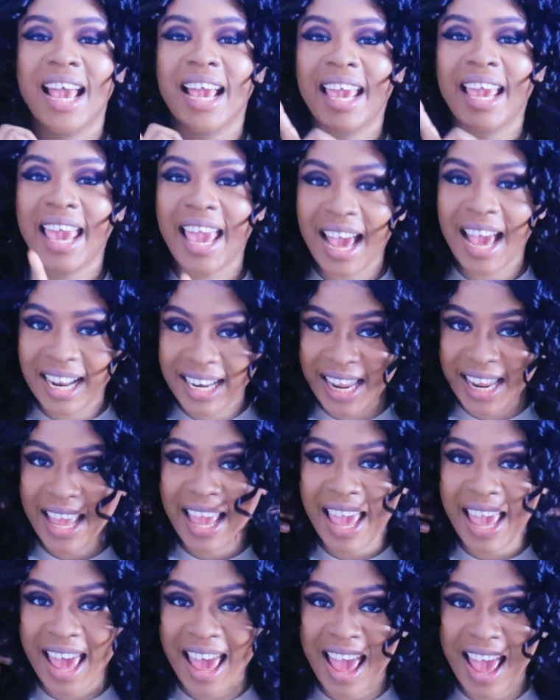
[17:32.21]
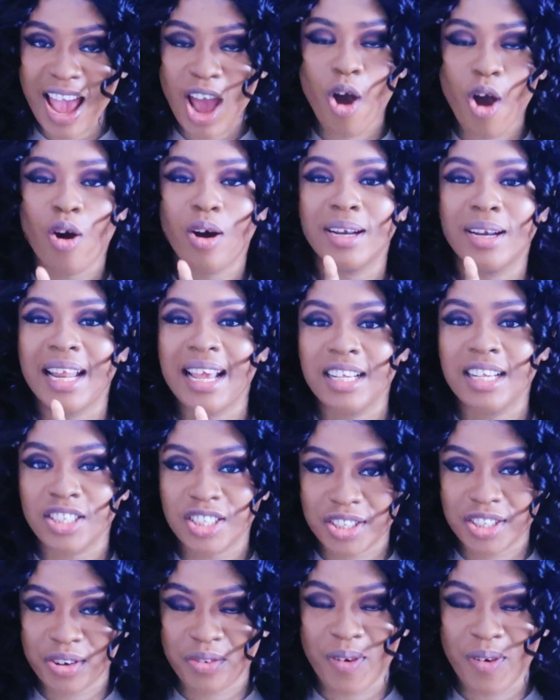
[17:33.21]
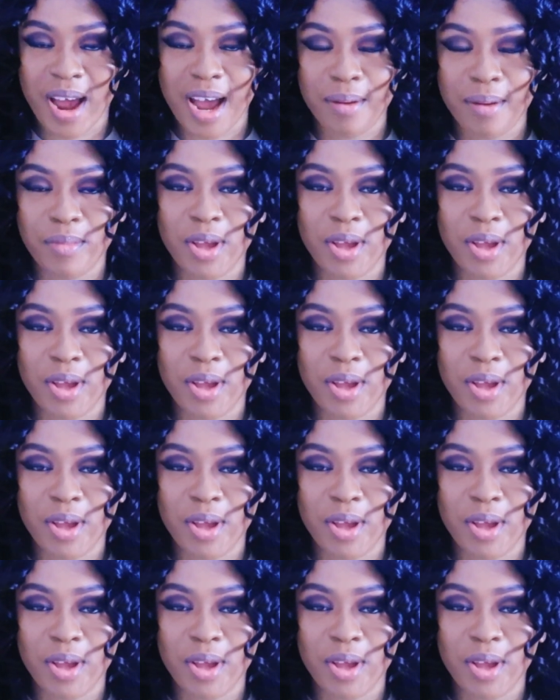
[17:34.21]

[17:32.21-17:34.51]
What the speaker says: Kiani Hair on Instagram.